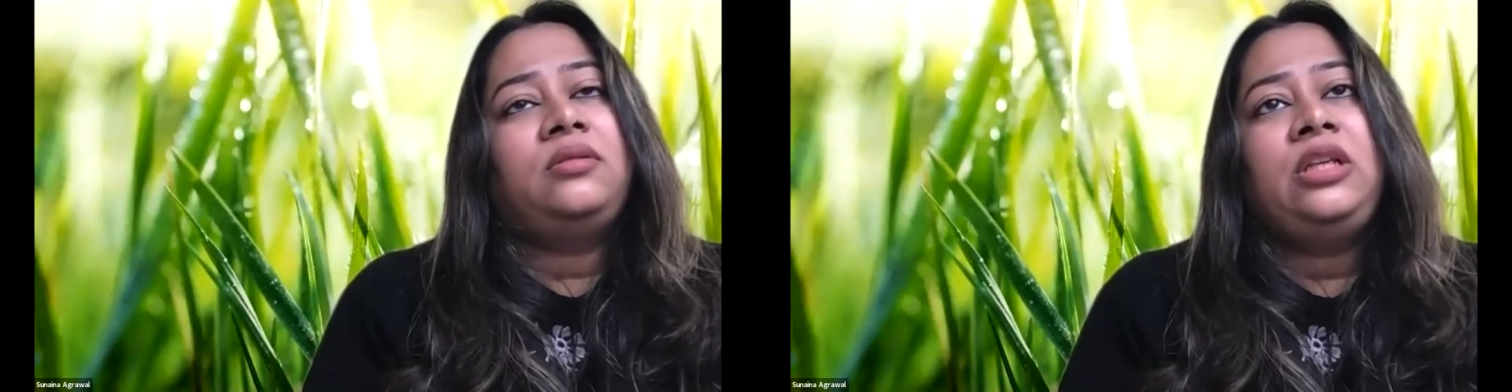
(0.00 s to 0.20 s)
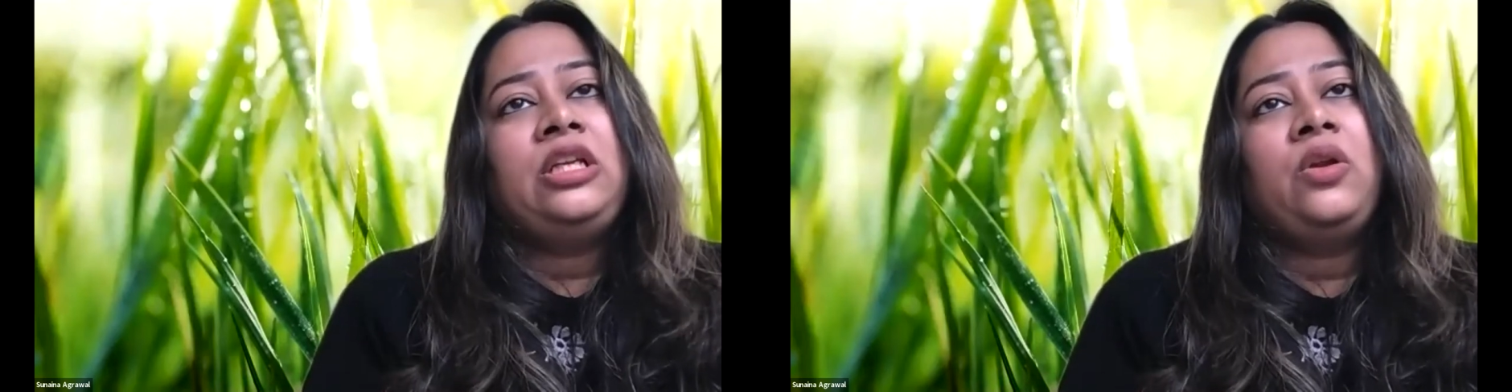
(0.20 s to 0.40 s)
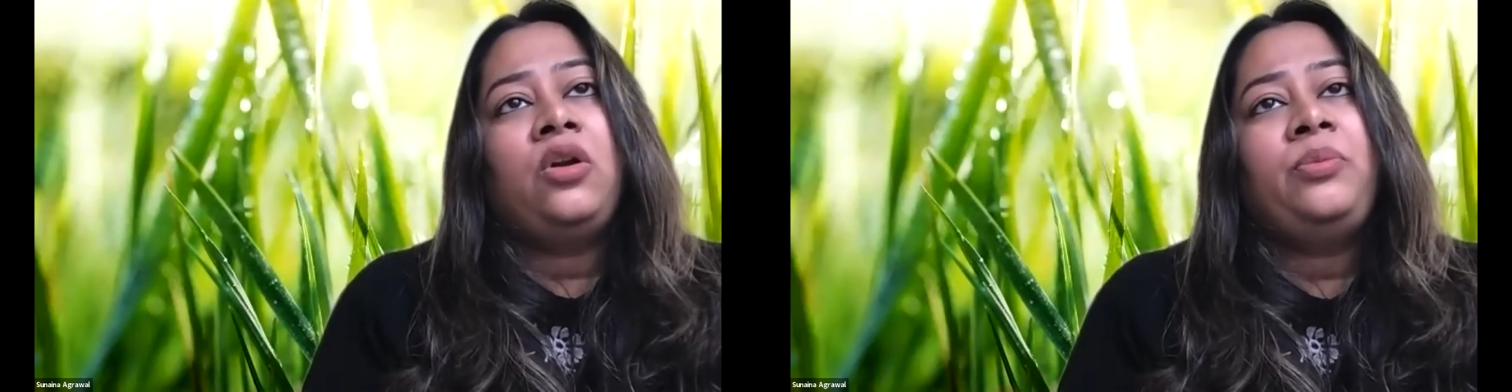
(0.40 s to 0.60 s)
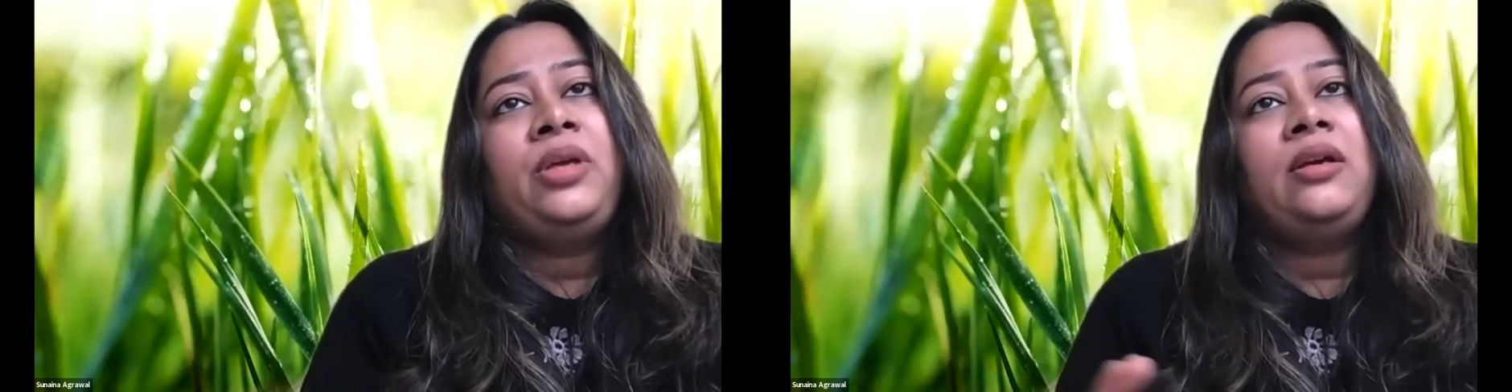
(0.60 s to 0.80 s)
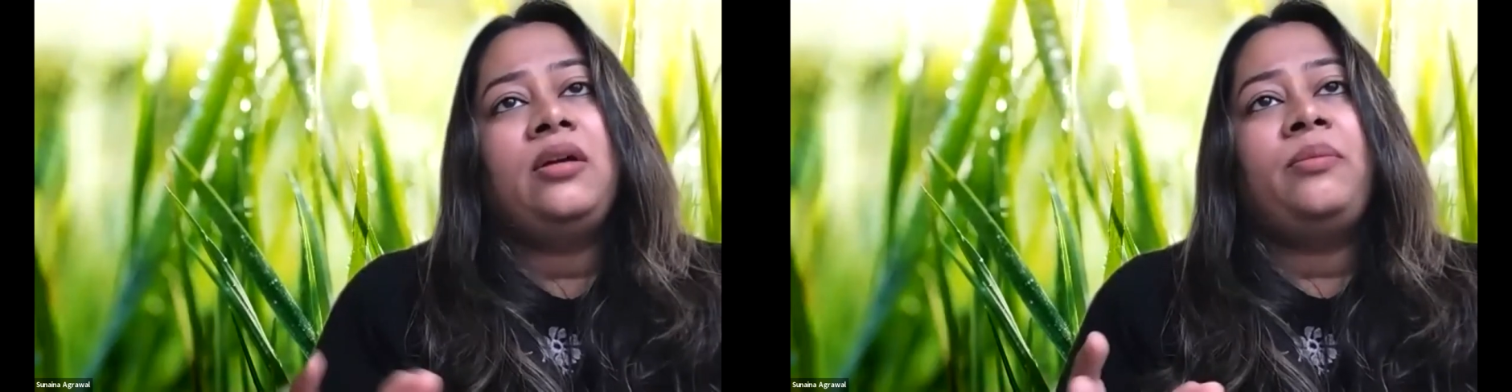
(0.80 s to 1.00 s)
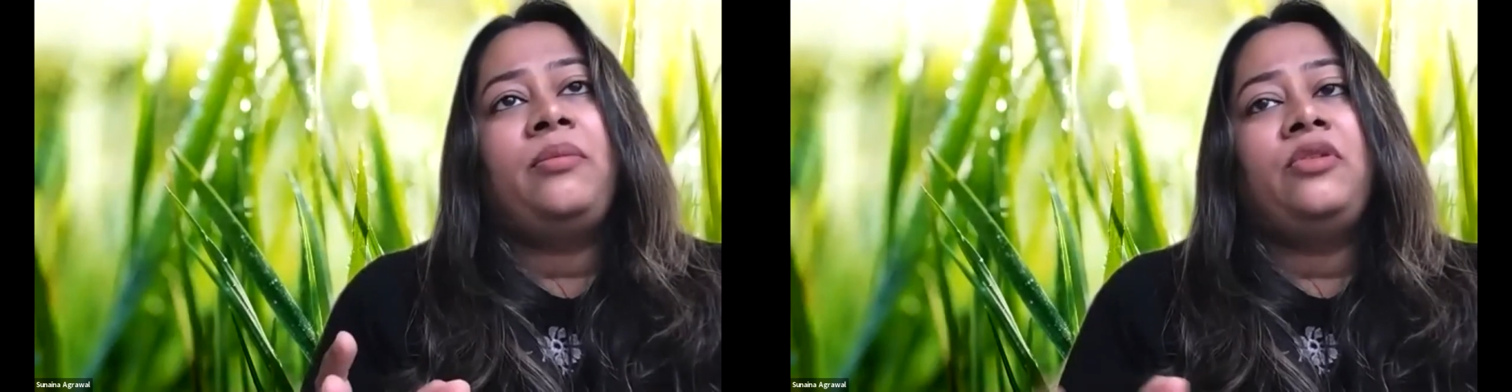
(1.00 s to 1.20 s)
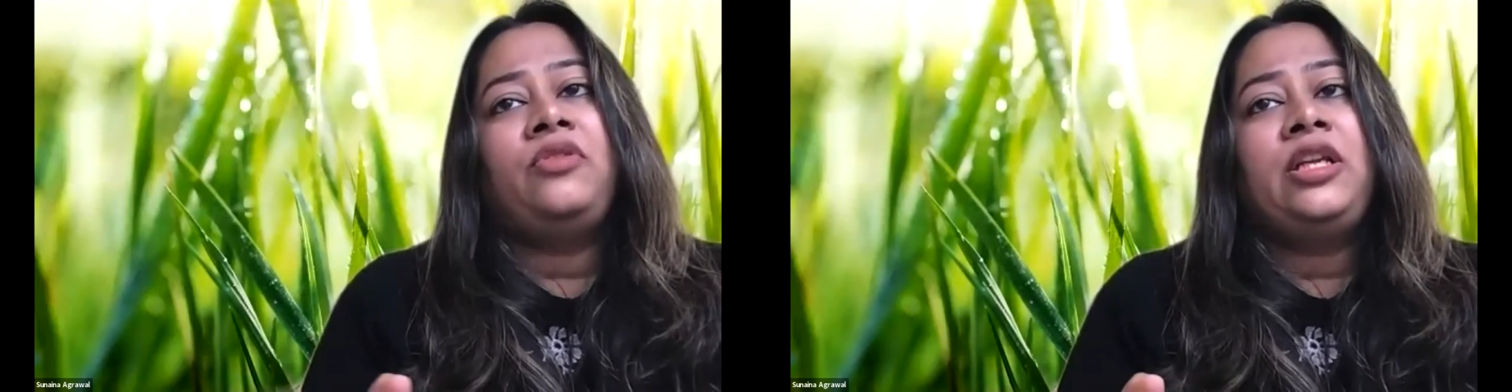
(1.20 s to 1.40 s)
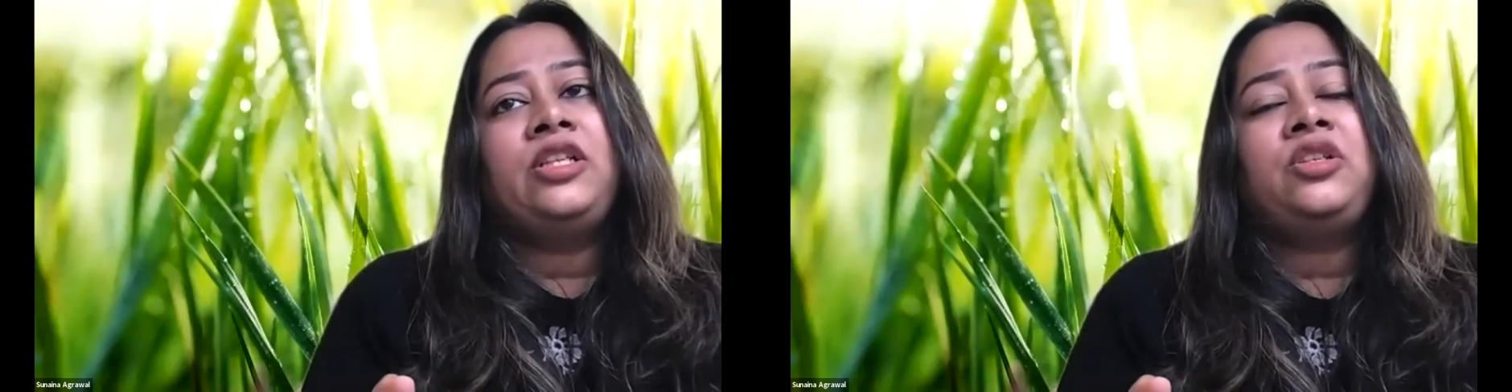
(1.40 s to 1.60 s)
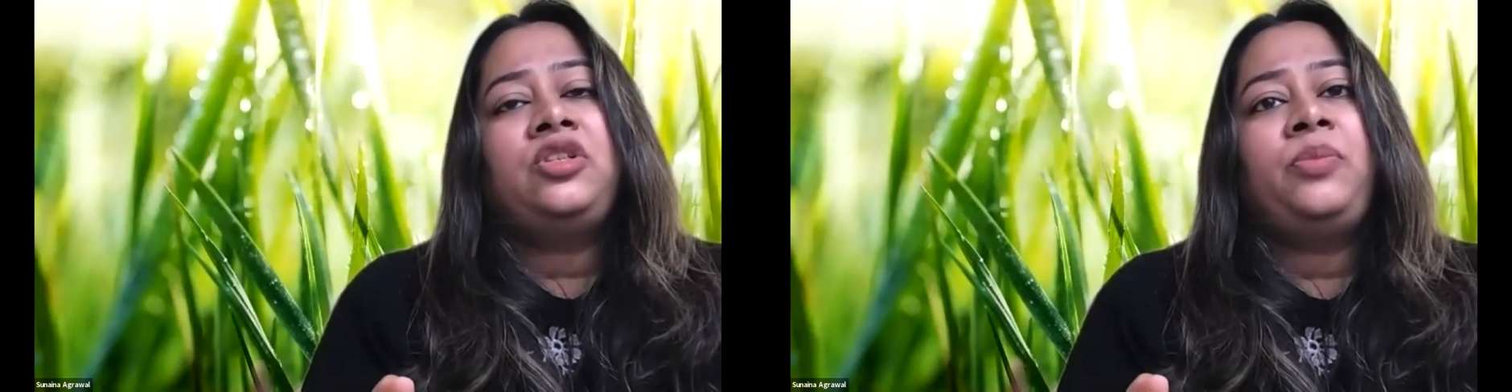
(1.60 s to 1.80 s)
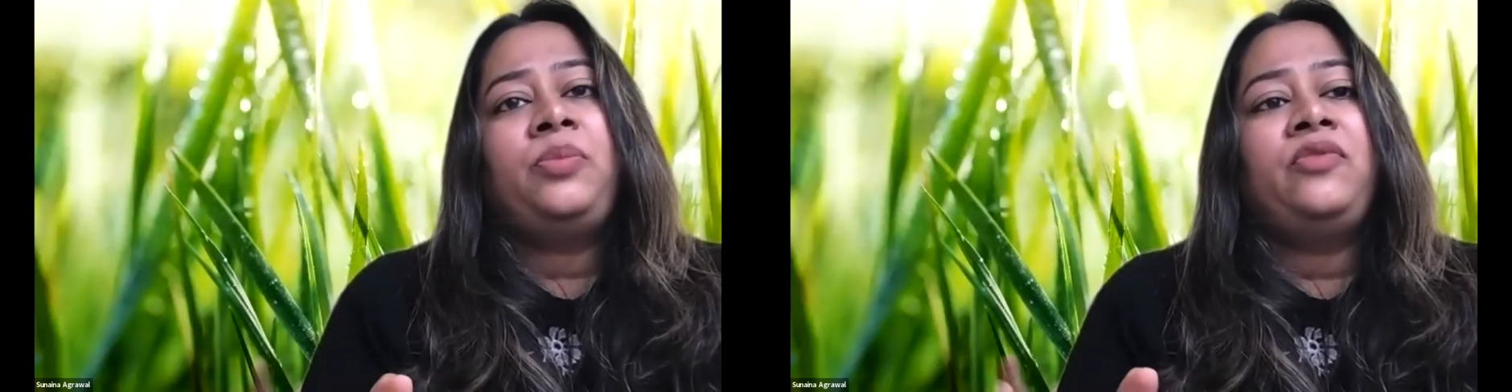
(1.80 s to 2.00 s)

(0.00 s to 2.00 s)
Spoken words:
not be a relationship